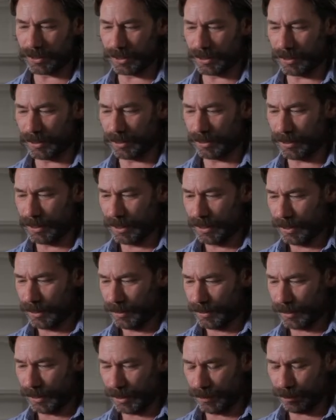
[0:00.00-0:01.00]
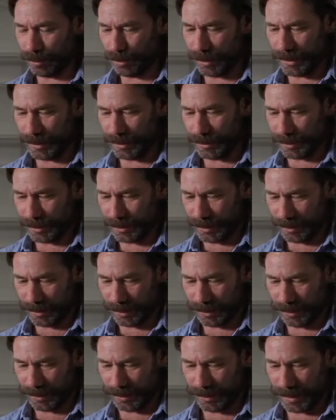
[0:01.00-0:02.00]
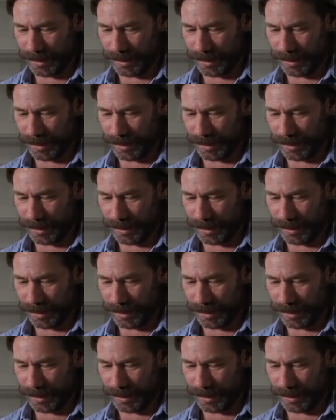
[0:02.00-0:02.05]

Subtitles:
then the prints and